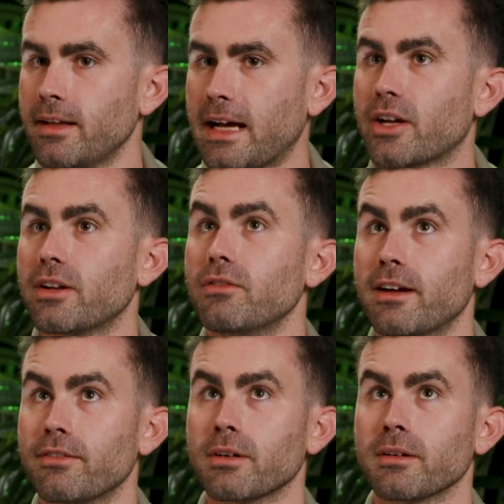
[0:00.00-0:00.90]
I could have
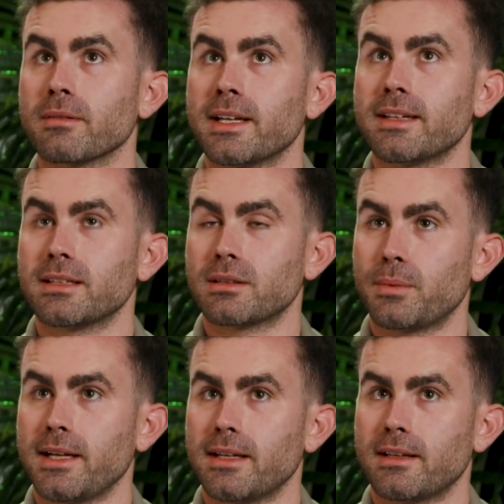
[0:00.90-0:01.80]
never
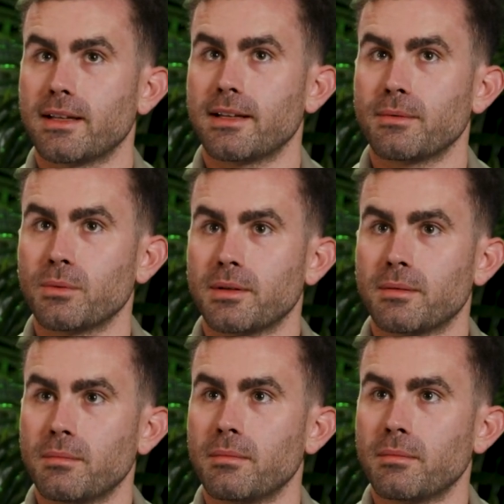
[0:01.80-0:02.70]
anticipated that it would
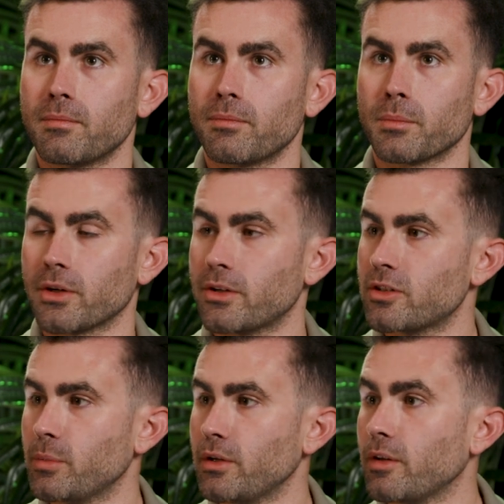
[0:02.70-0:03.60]
merge
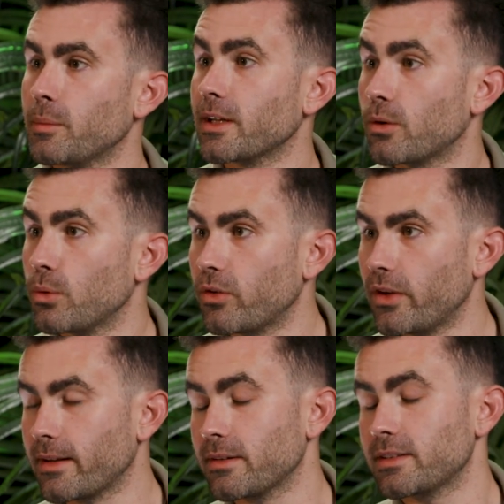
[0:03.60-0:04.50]
so beautifully. But the cool
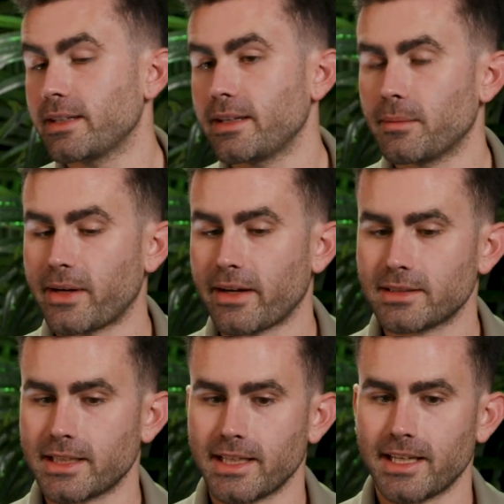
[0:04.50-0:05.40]
thing that I was thinking about
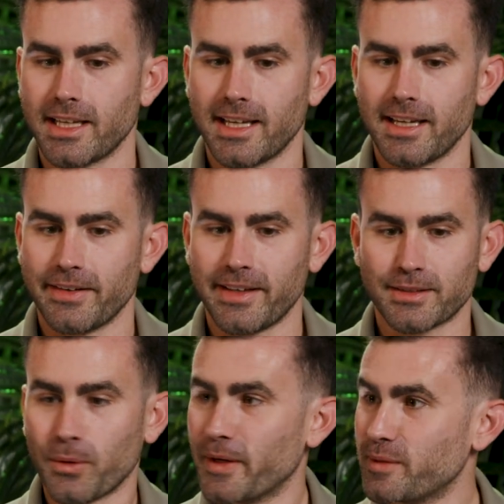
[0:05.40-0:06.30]
is like, it's
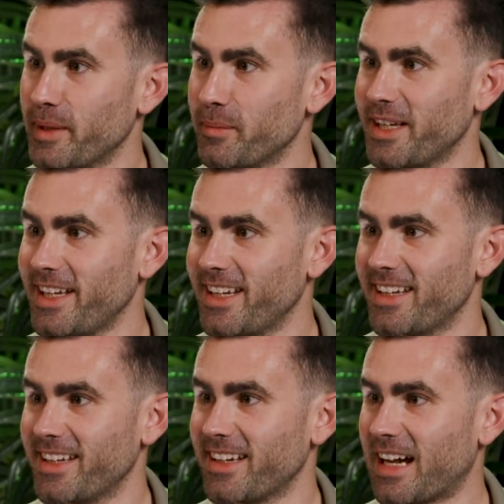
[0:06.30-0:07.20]
always been me.
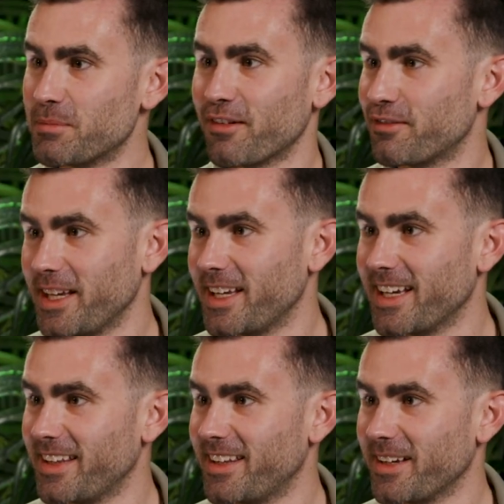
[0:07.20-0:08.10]
I'm not faking
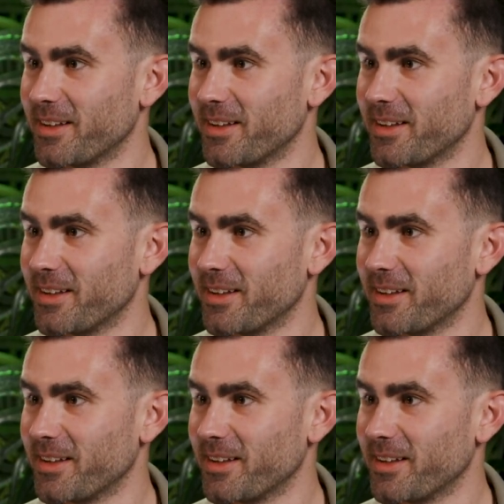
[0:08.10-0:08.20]
anything.